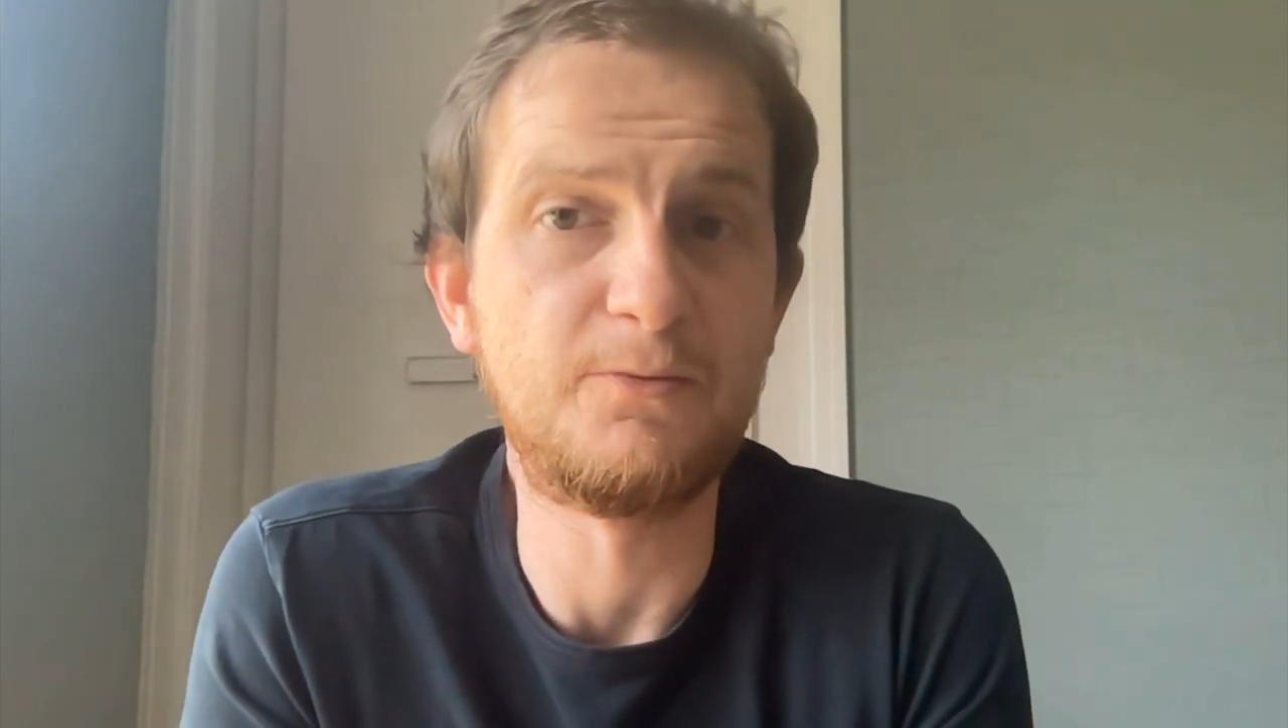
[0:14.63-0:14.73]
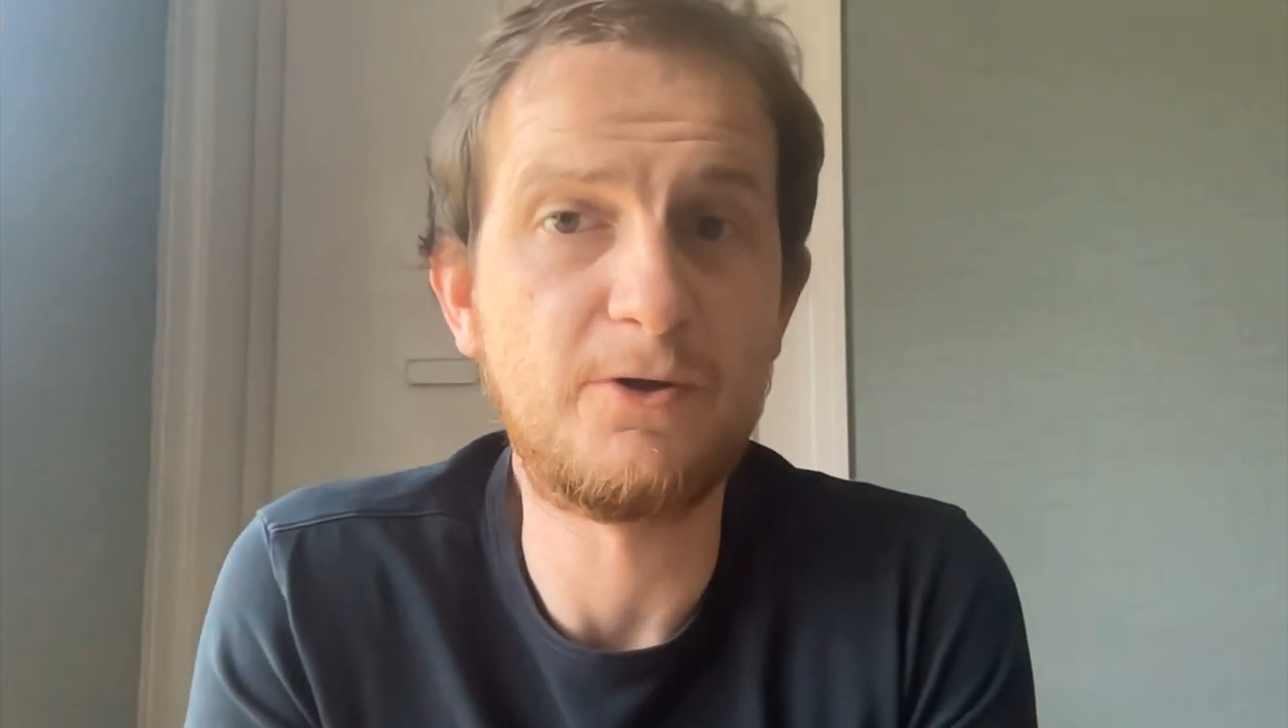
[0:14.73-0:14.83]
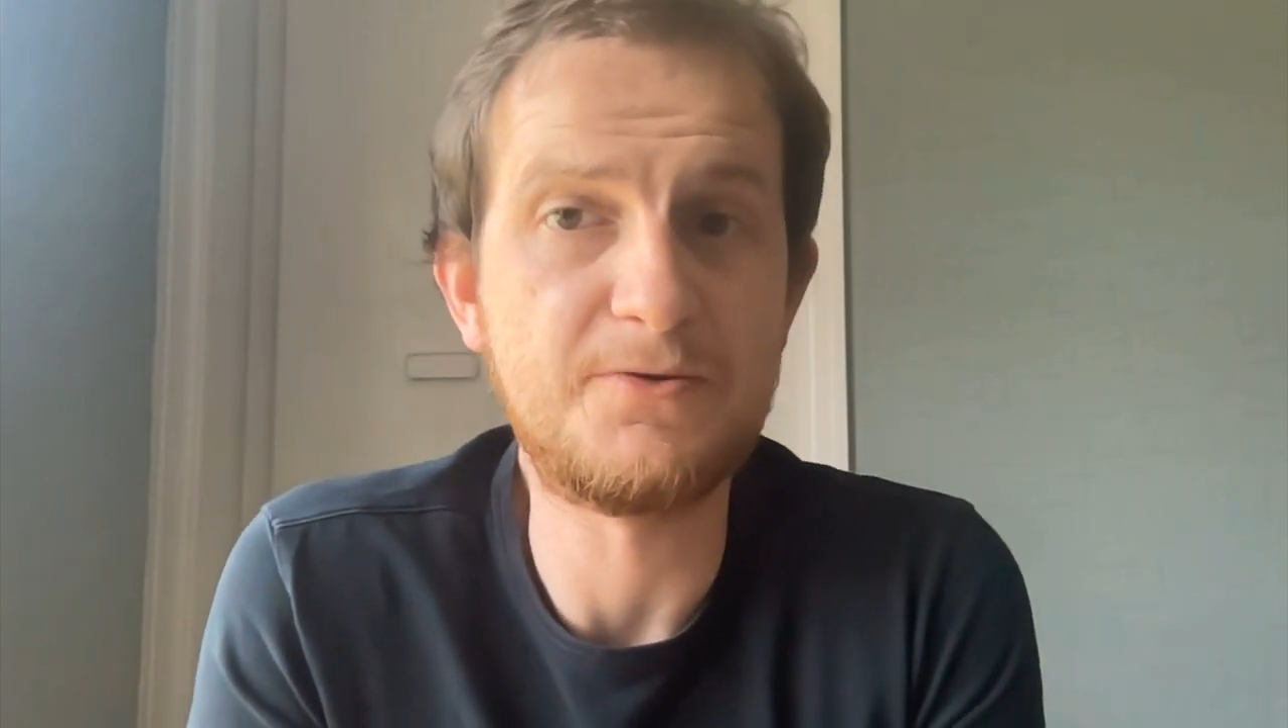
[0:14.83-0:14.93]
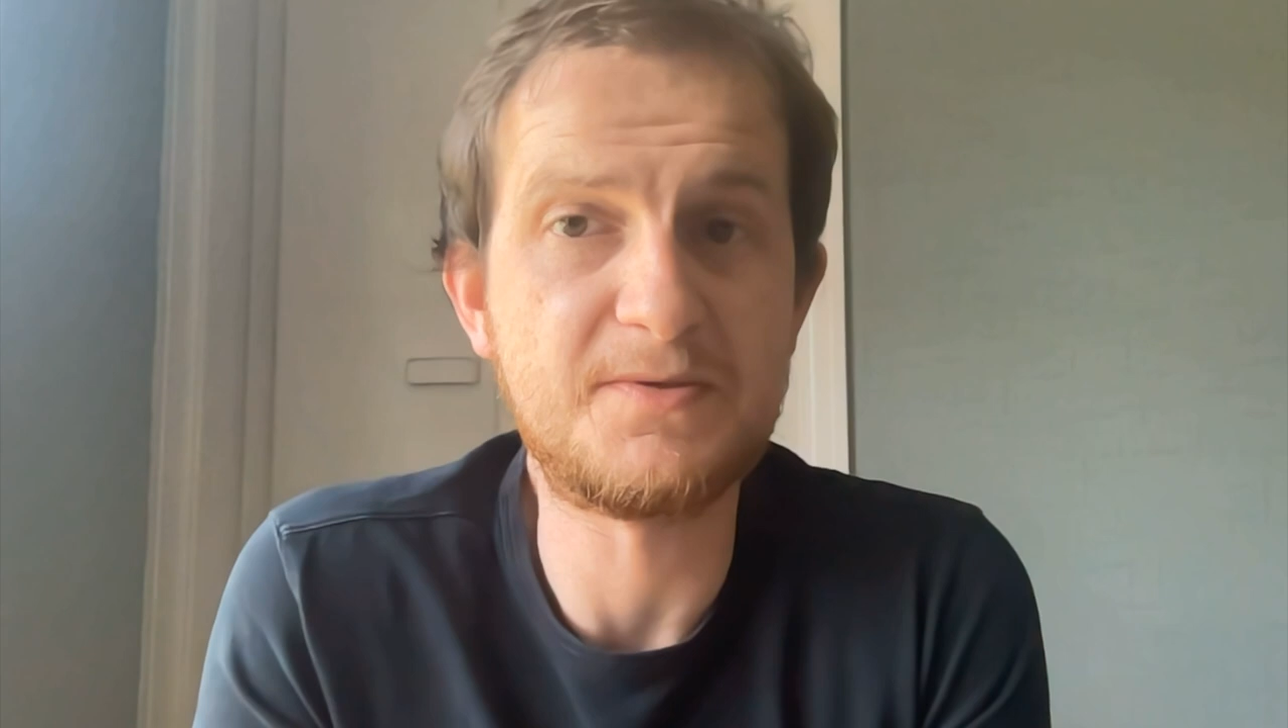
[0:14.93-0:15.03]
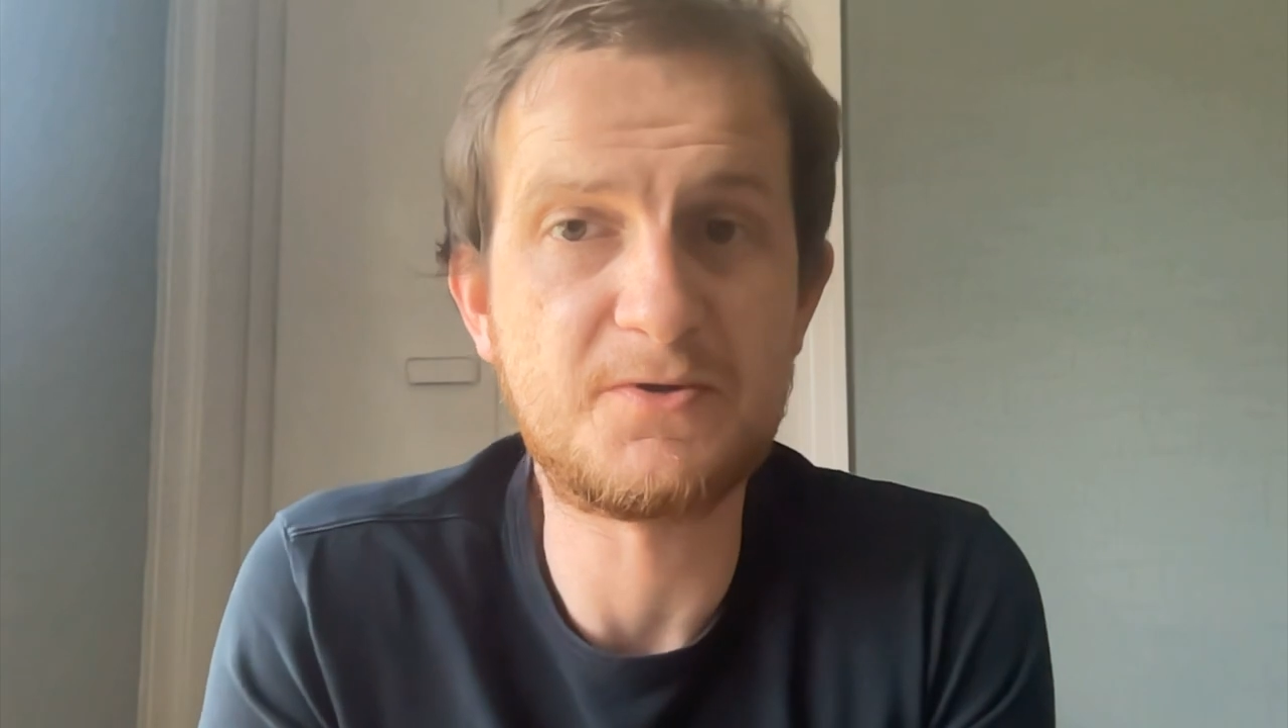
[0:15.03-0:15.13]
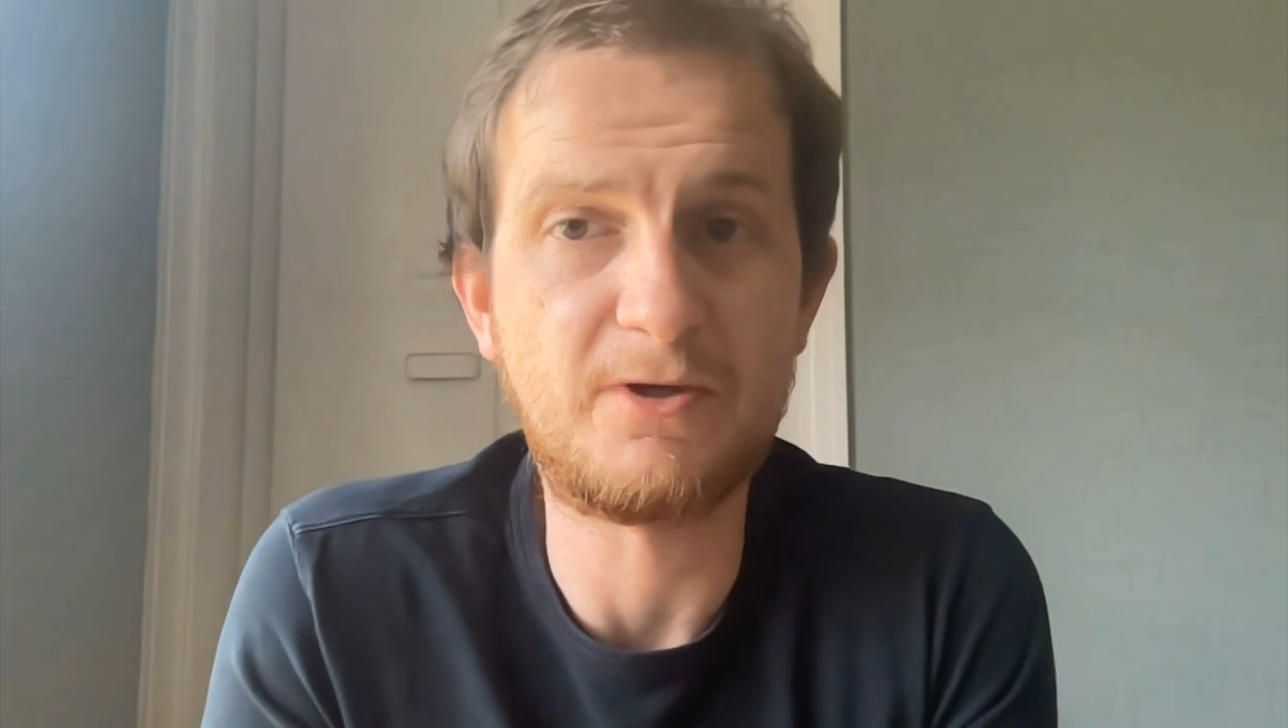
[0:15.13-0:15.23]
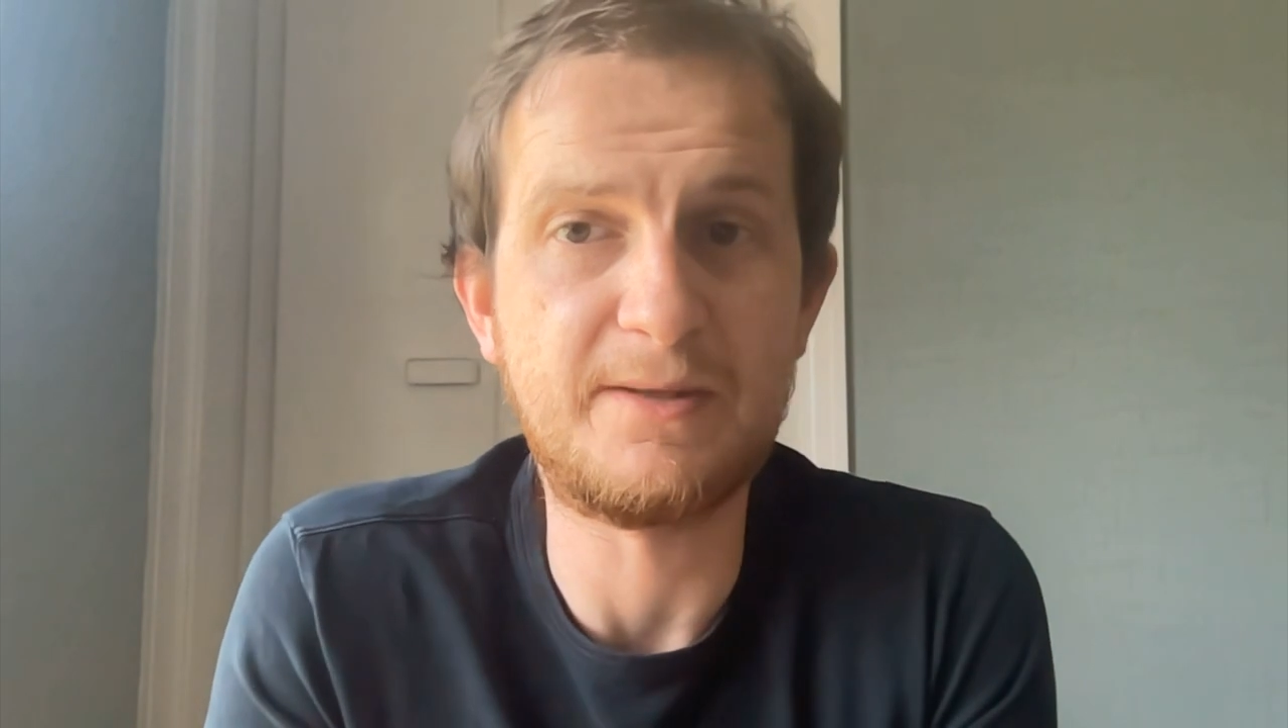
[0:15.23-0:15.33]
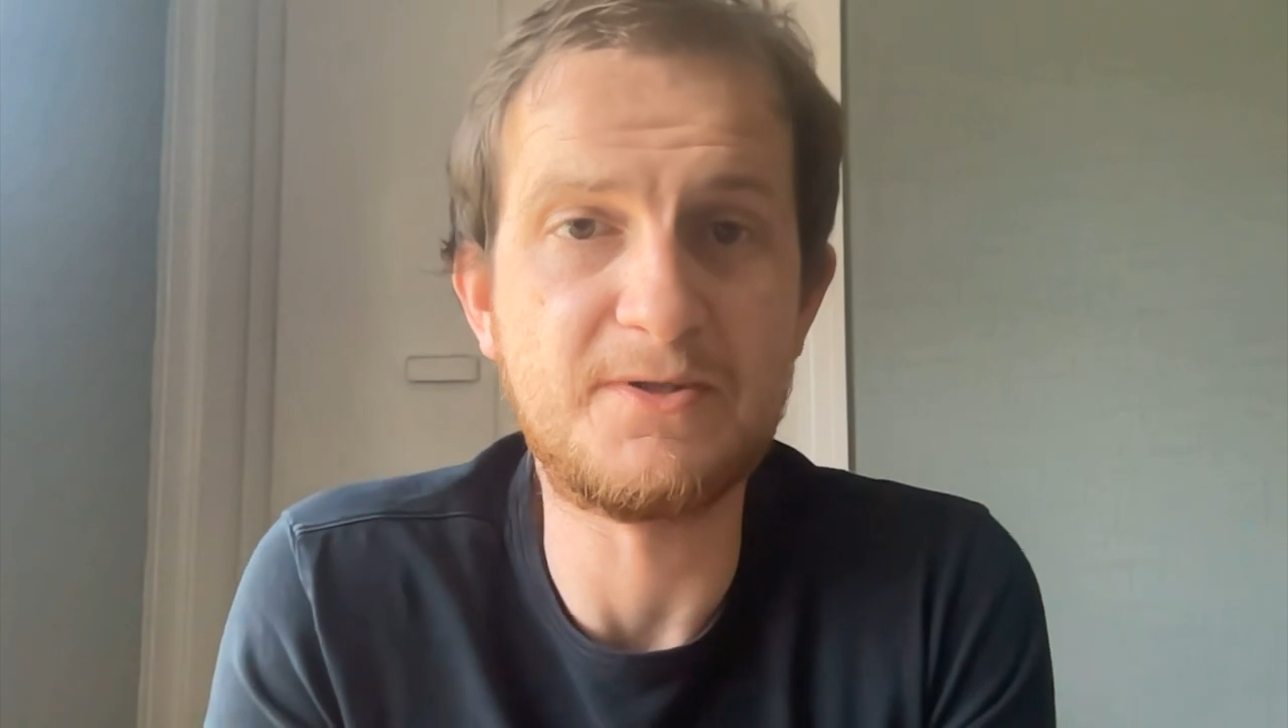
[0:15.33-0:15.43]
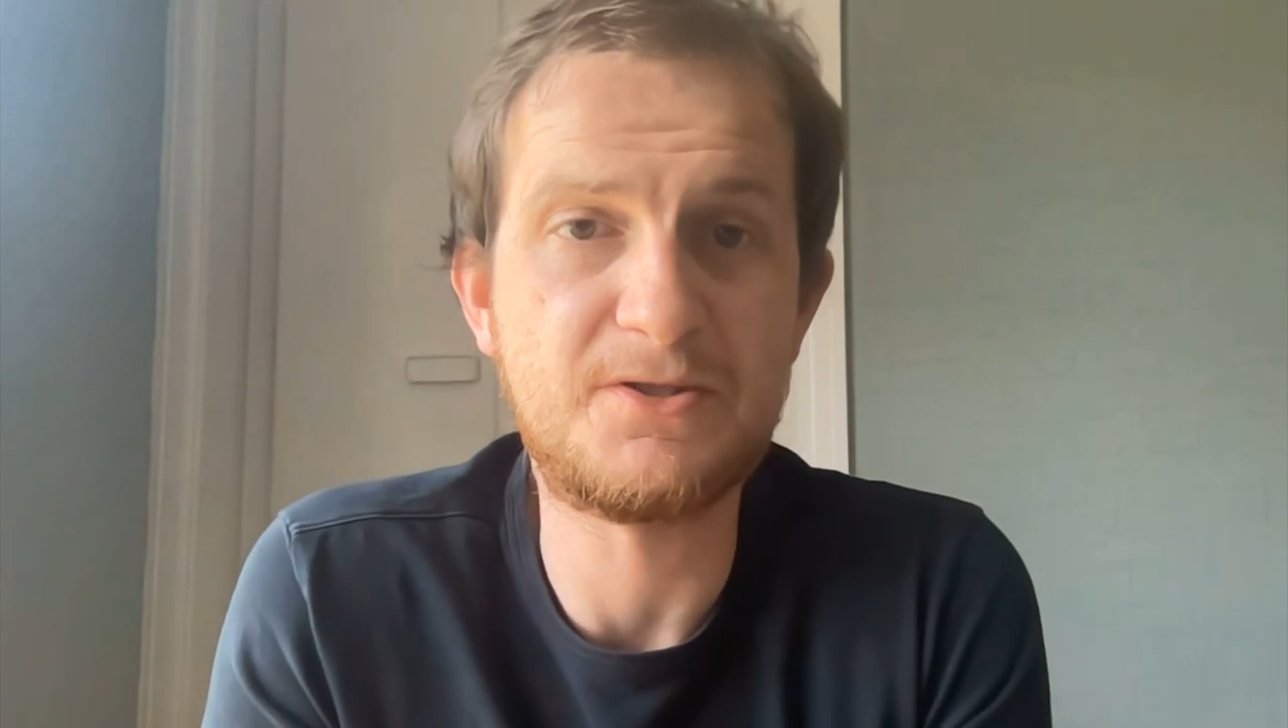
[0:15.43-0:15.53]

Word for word: Pro subscribers